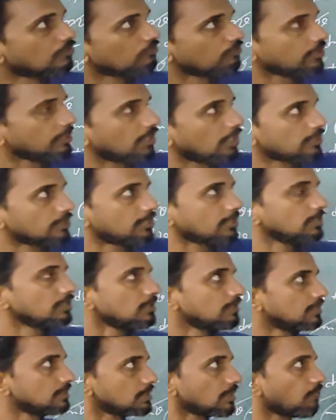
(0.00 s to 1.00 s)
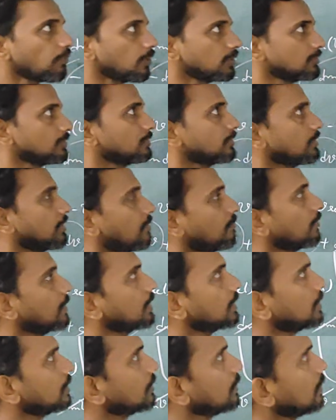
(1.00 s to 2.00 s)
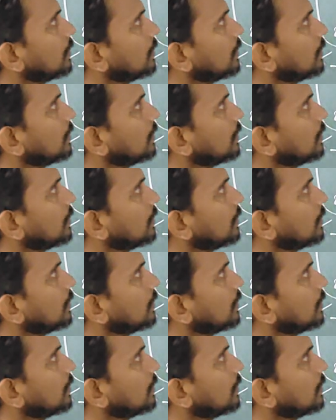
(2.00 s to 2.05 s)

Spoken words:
V naught t is a positive number